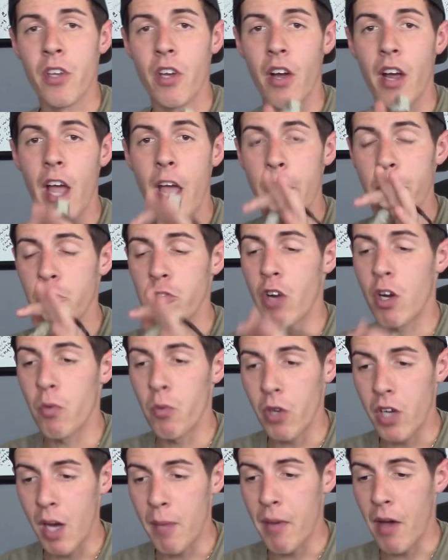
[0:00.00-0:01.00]
All right, a grunt
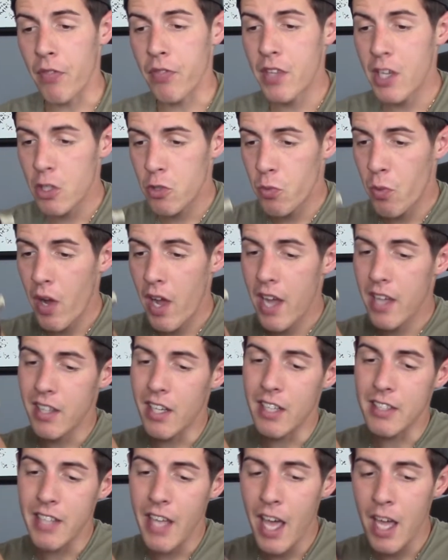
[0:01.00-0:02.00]
will come out this way, and
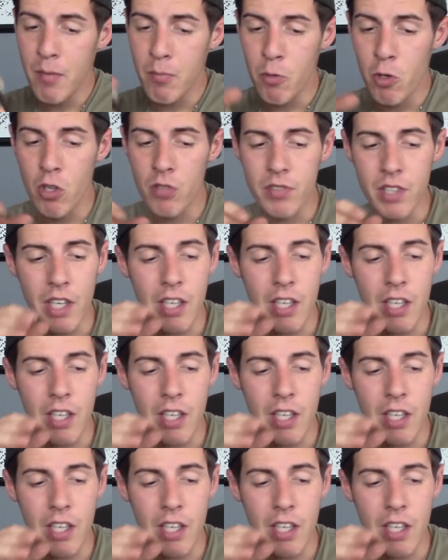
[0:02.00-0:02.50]
then its head moves,